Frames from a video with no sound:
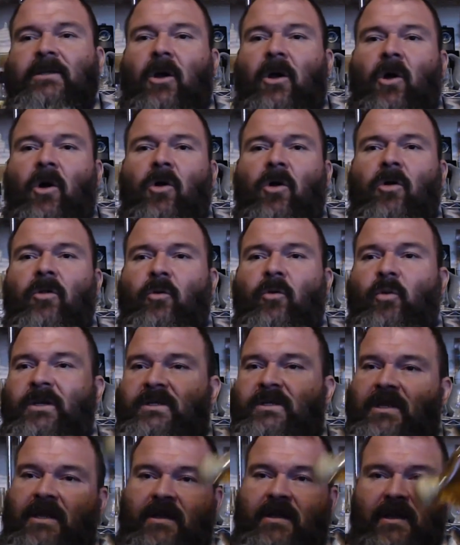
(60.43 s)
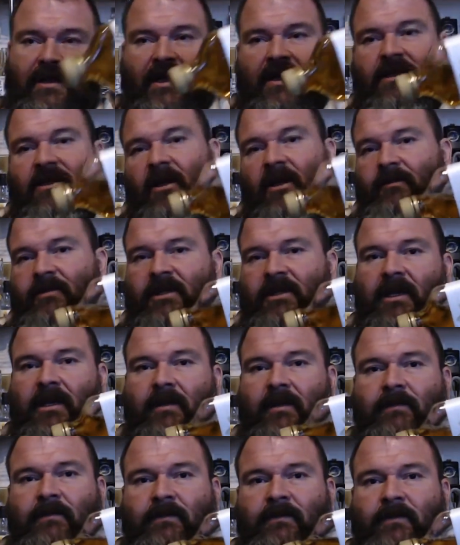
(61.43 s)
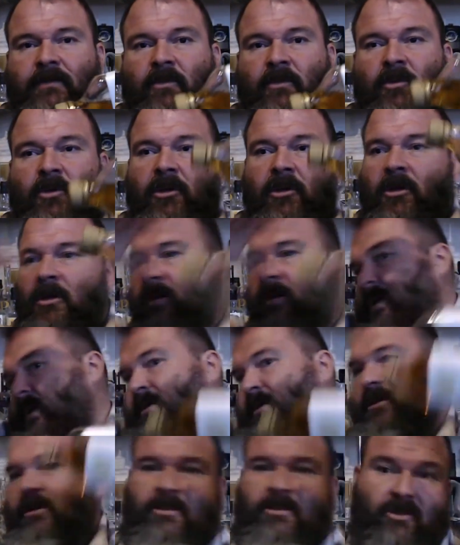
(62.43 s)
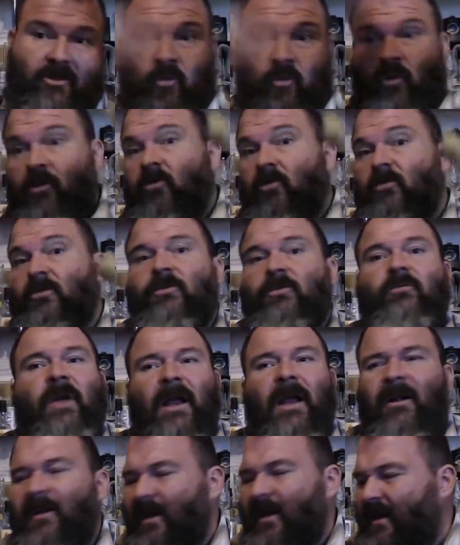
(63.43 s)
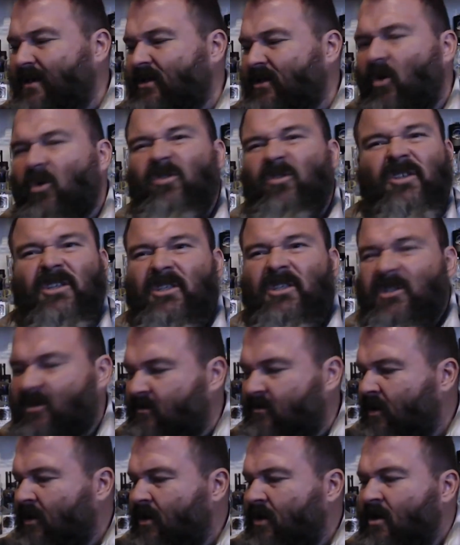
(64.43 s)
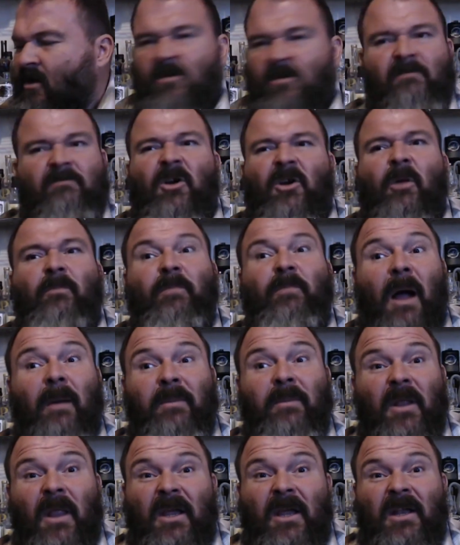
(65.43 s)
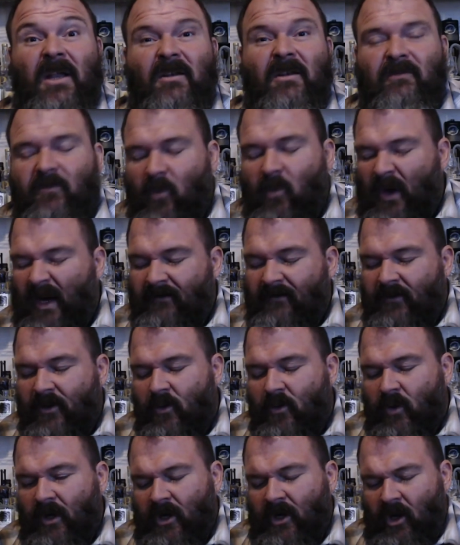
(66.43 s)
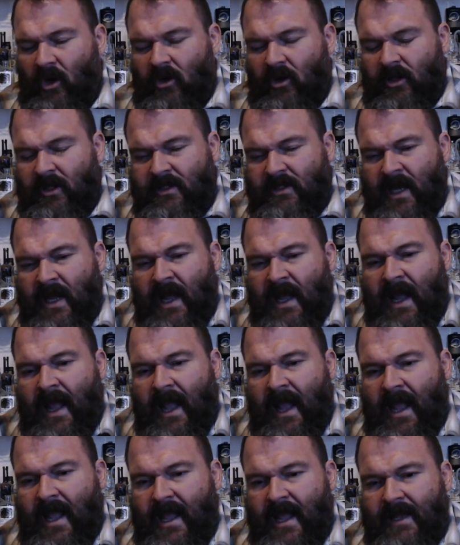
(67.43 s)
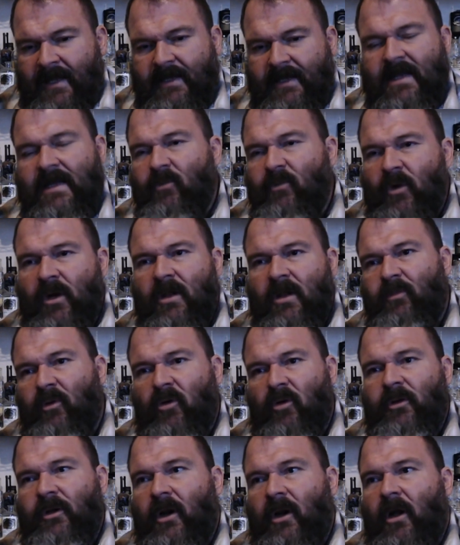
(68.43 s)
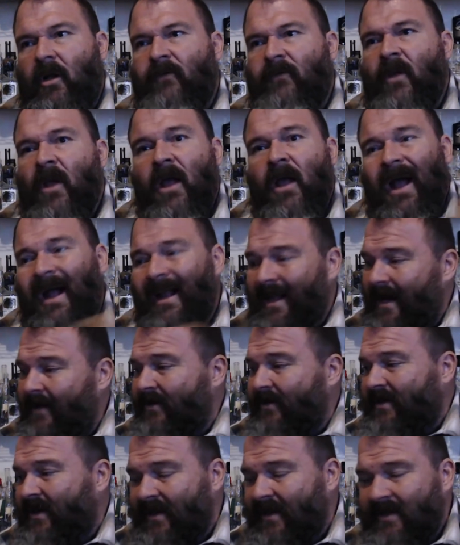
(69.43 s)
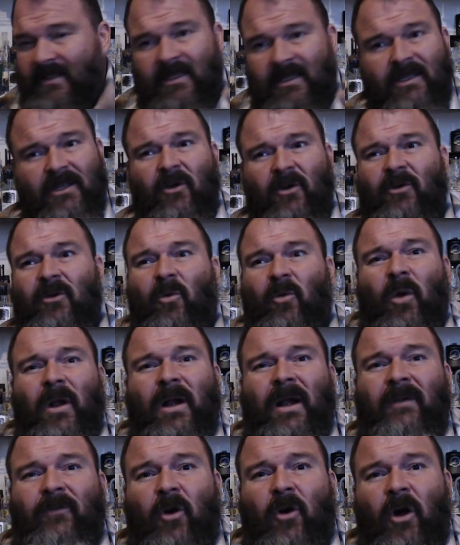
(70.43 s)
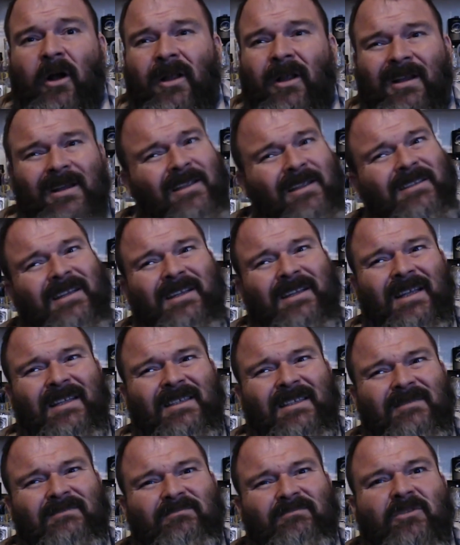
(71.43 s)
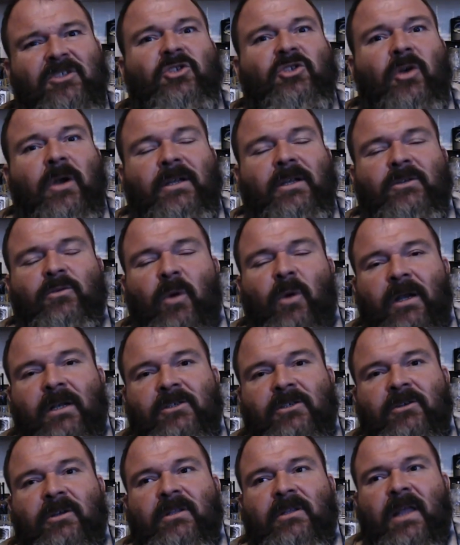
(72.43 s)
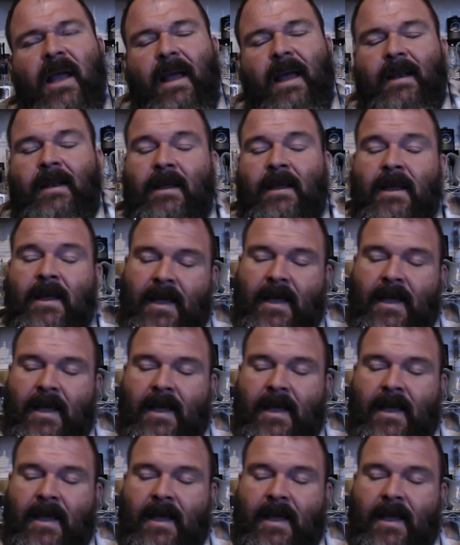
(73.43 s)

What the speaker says: is all the whiskey that they dumped in, it just swirls around and gets all discombobulated or whatever you want to call it. And when he pulled it off, I gave a tasting note or whatever on it, and he's like, "That's strange. Why did you get that?"